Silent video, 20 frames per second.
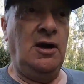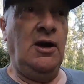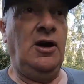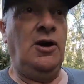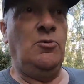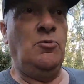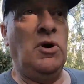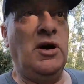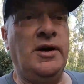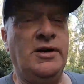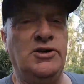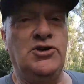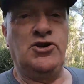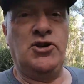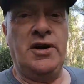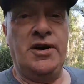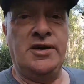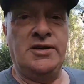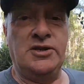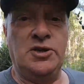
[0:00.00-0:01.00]
And my
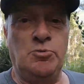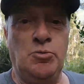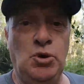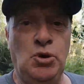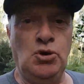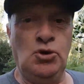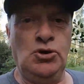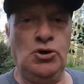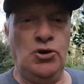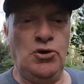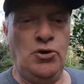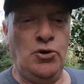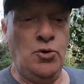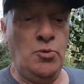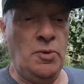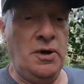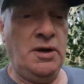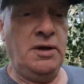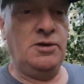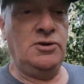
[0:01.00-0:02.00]
dry as a bone
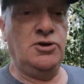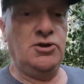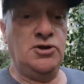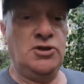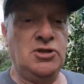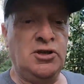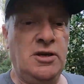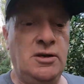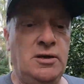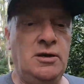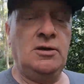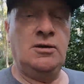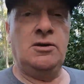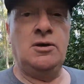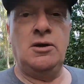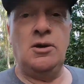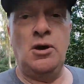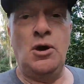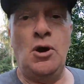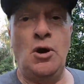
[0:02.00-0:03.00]
crewmate just said,
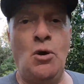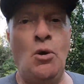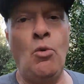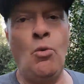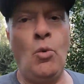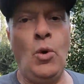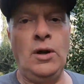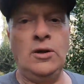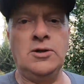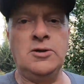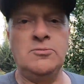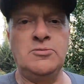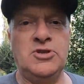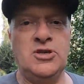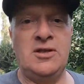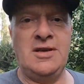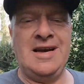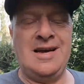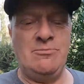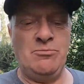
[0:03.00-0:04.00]
"Welcome
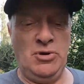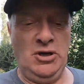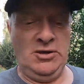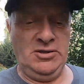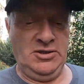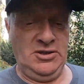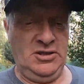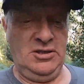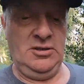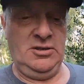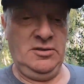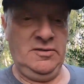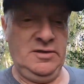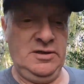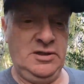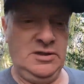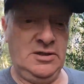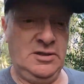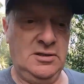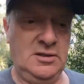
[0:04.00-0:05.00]
to the ambulance
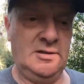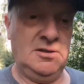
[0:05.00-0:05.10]
service."